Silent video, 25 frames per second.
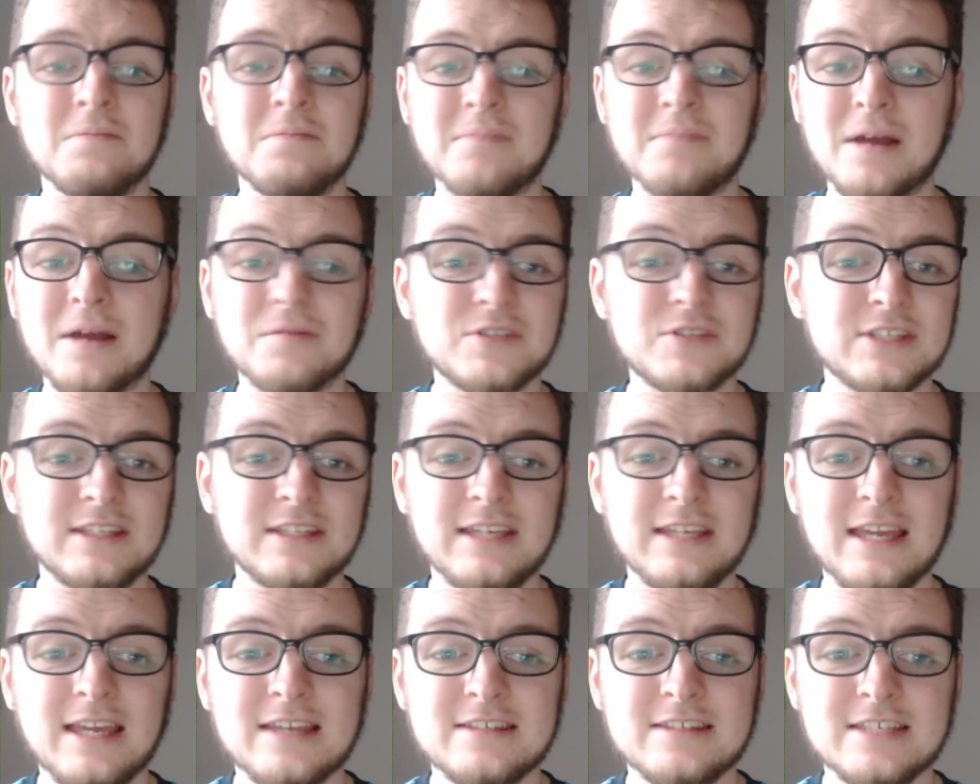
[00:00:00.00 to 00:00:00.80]
Mount's
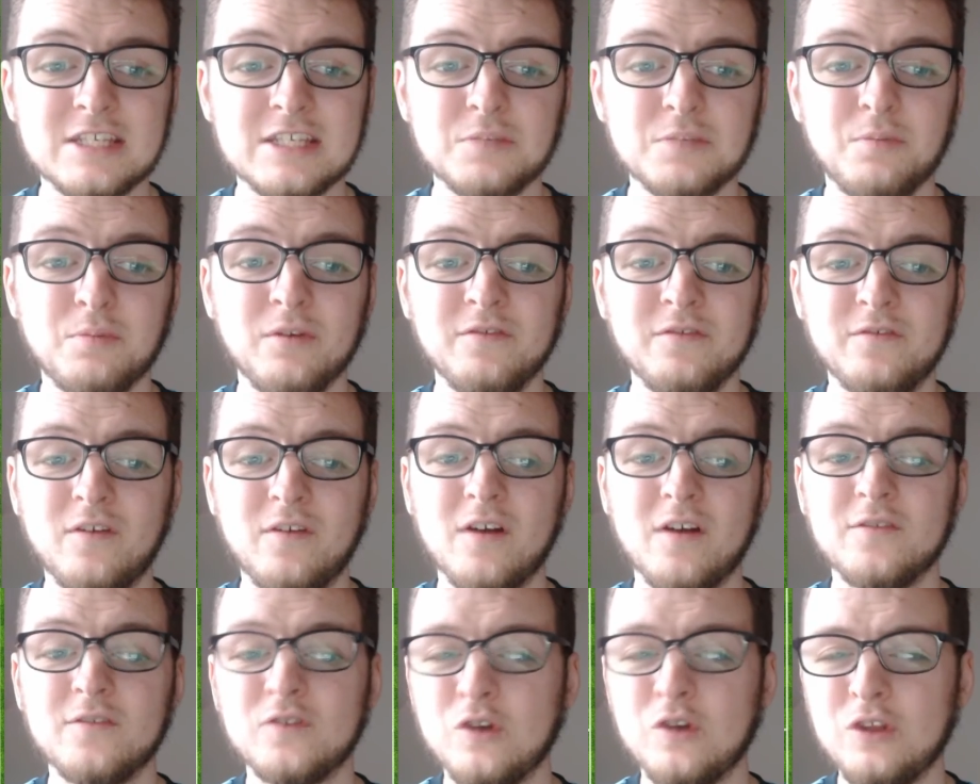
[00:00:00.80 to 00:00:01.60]
going to get a
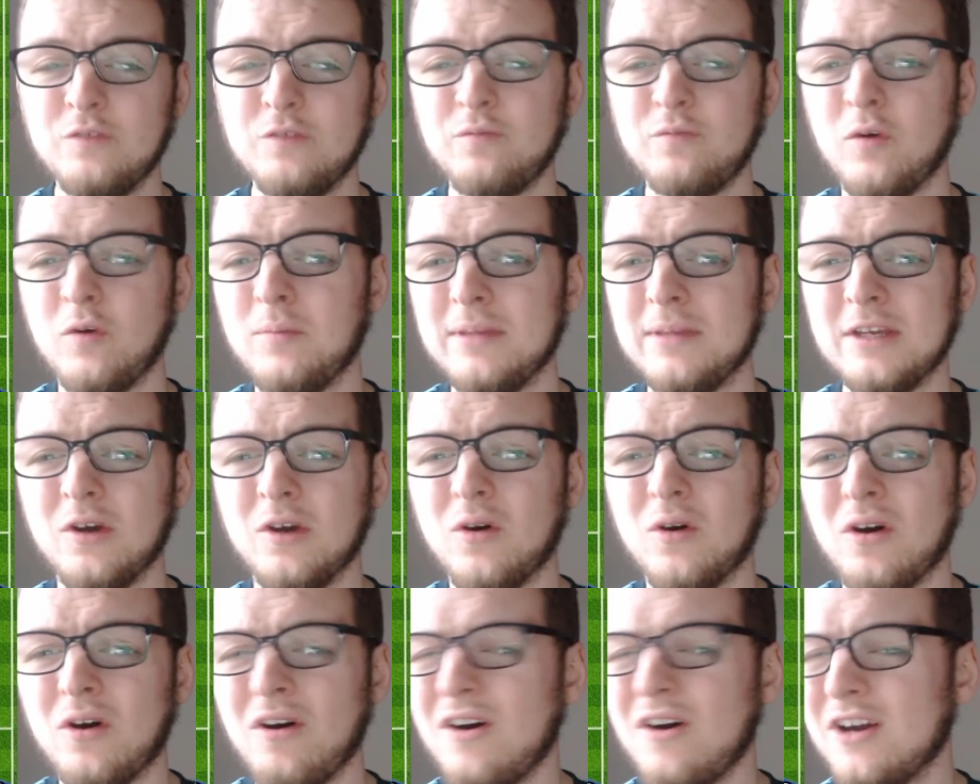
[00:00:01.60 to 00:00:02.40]
6.5. Could have probably
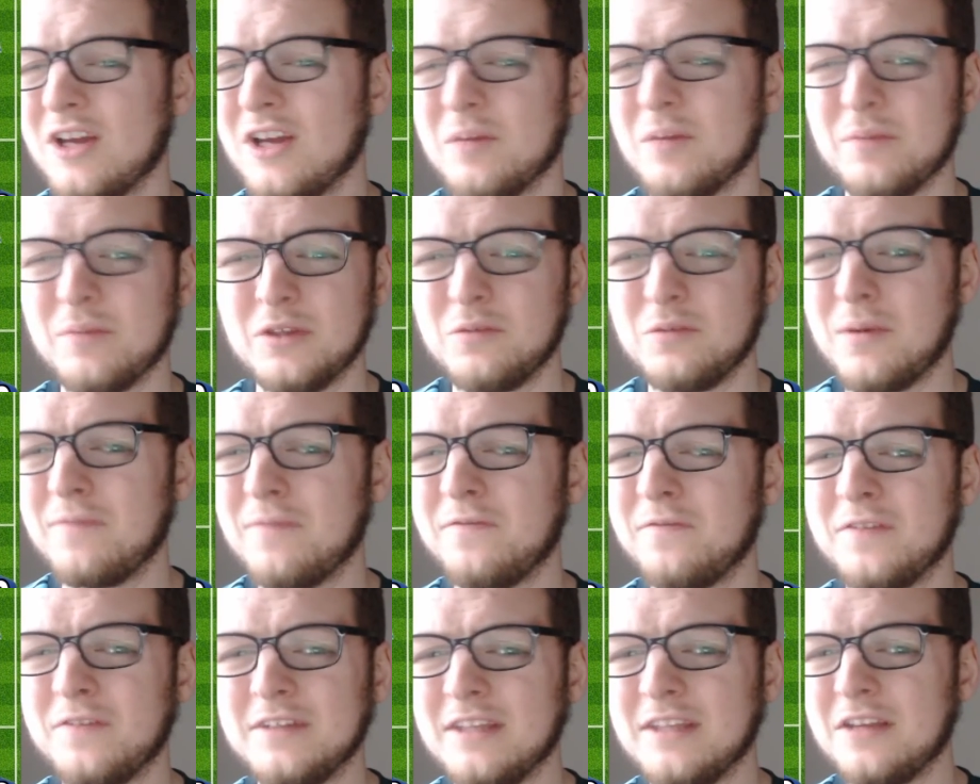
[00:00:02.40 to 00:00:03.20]
got higher, but the
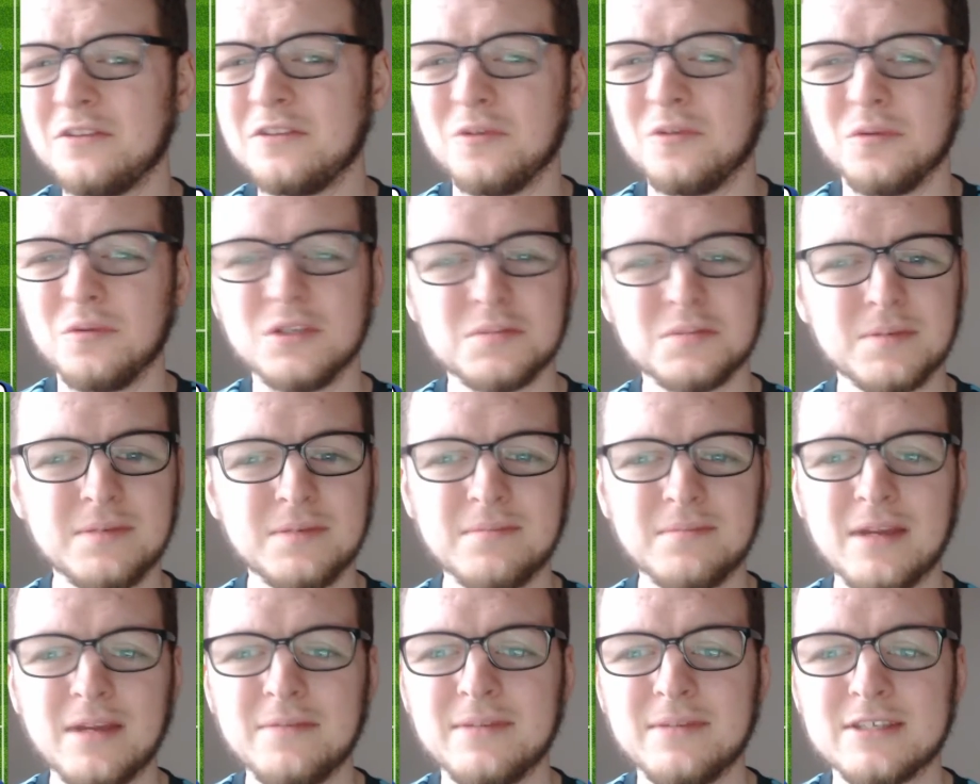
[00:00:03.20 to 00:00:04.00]
one thing that annoyed
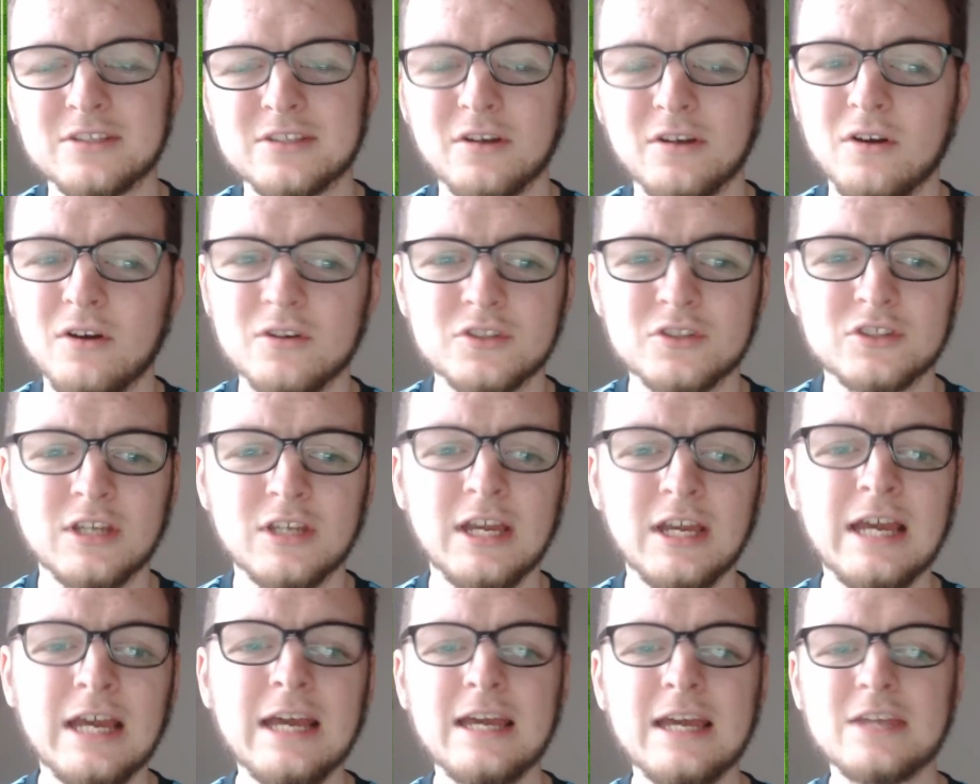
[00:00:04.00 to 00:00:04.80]
me, maybe it's harsh,
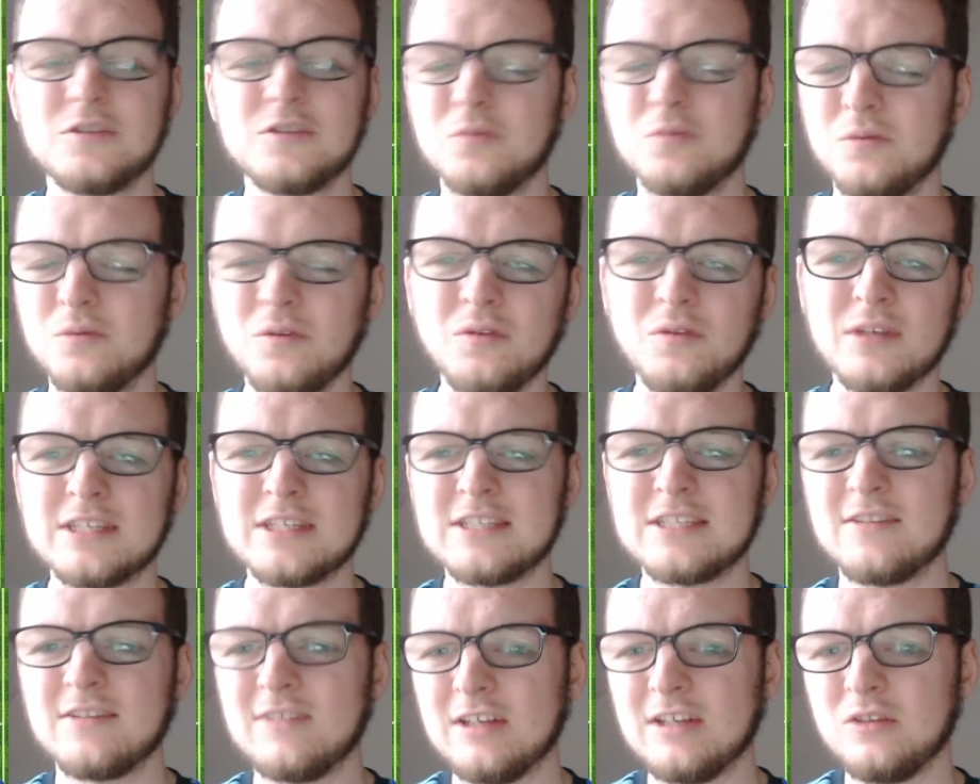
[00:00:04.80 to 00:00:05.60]
is, well, not
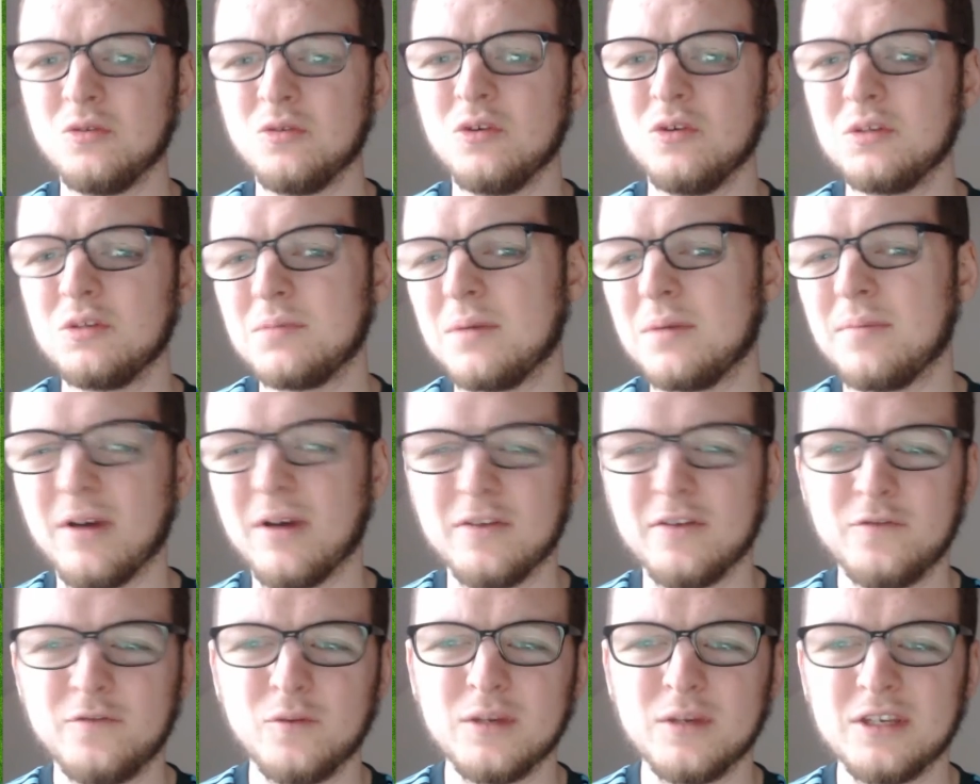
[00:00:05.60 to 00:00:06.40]
necessarily annoyed me,
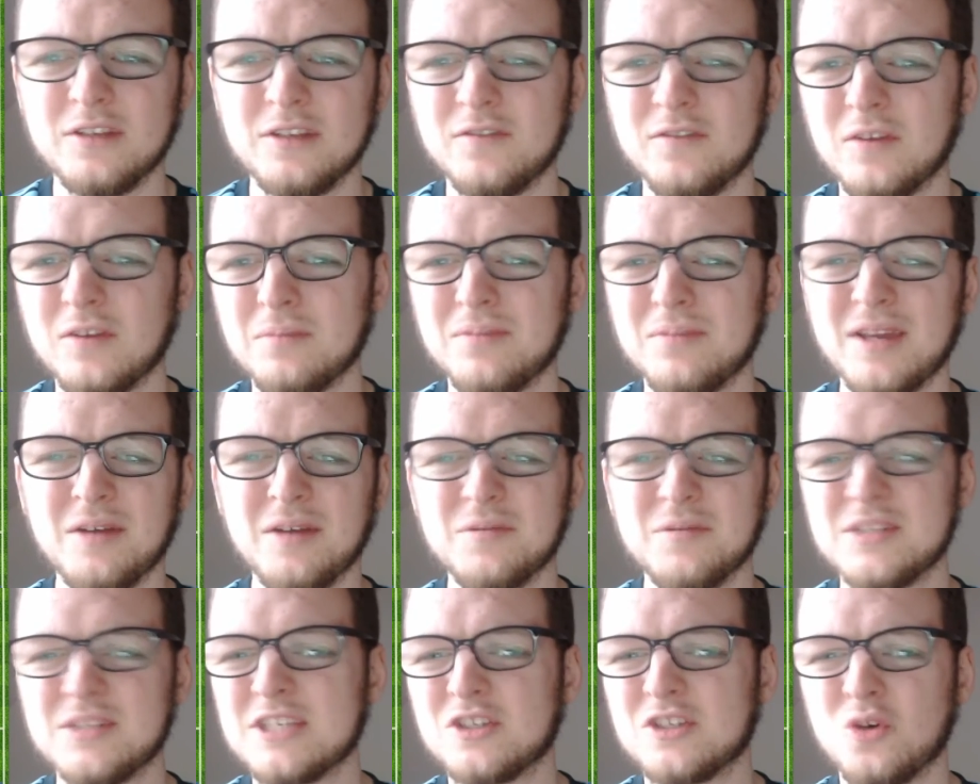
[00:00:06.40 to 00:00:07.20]
but I thought he could have done
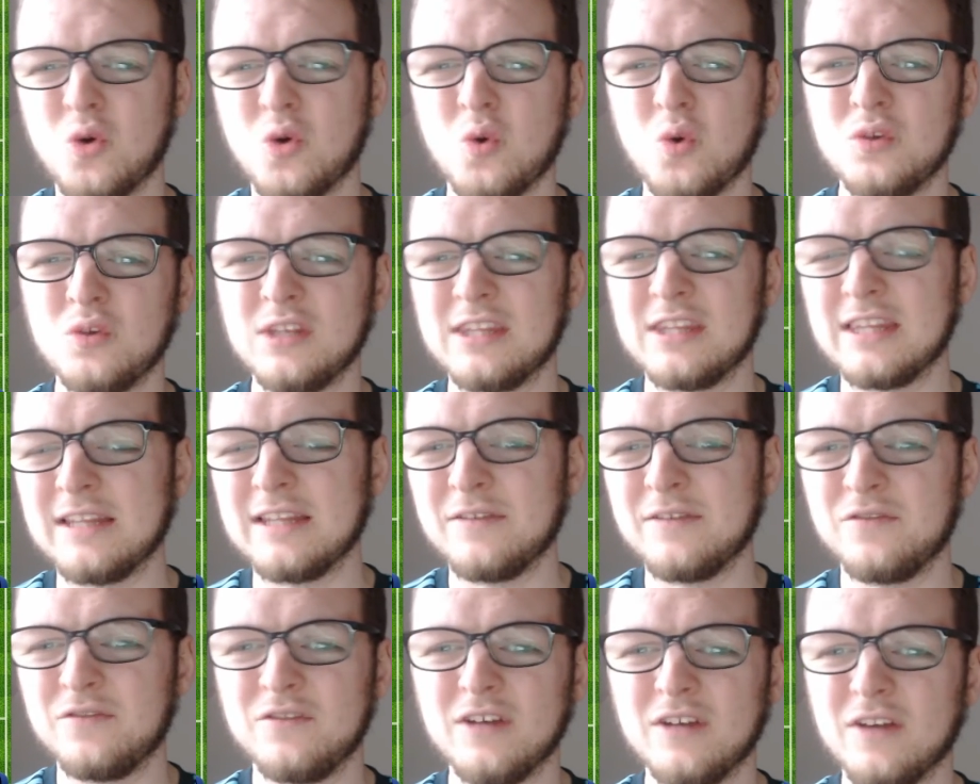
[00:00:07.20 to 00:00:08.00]
better, was his corner
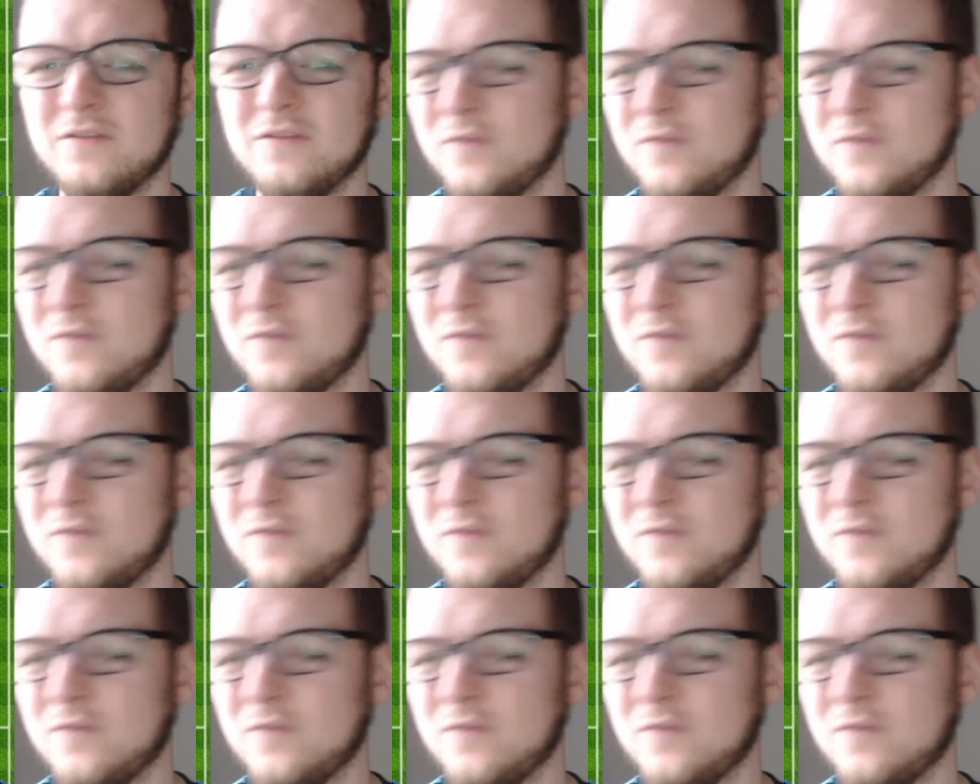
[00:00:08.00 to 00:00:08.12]
delivery.